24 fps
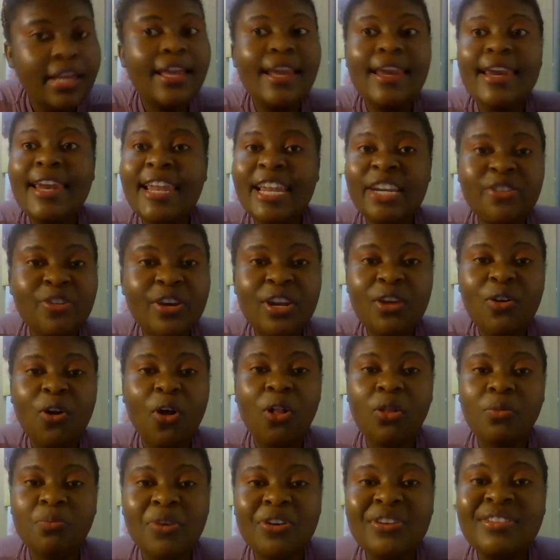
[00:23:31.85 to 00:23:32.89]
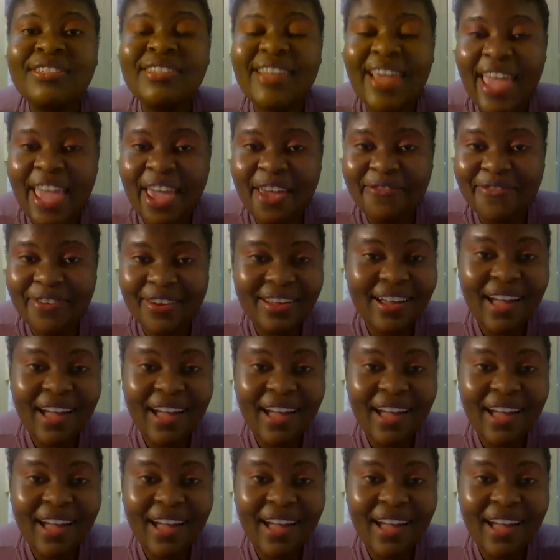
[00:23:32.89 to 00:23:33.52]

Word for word: Literally, almost every